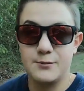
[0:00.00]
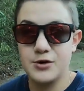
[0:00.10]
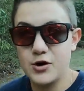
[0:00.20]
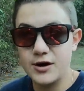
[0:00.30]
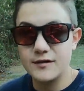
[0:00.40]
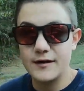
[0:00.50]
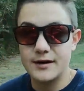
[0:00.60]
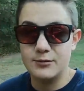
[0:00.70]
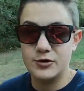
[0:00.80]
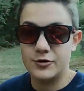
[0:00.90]
pure
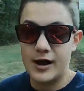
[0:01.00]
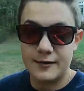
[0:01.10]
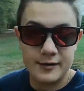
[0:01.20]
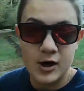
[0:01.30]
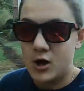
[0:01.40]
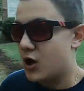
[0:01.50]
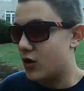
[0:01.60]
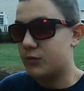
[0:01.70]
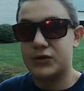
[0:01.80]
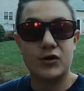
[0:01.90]
Kentucky bluegrass
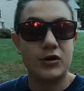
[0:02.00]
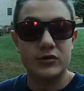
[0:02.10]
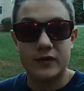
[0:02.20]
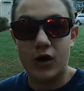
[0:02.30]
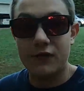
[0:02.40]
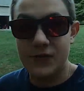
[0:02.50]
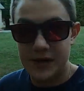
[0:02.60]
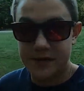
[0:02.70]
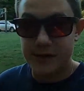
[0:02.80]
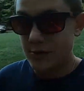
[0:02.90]
or pure tall
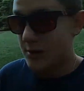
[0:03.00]
fescue,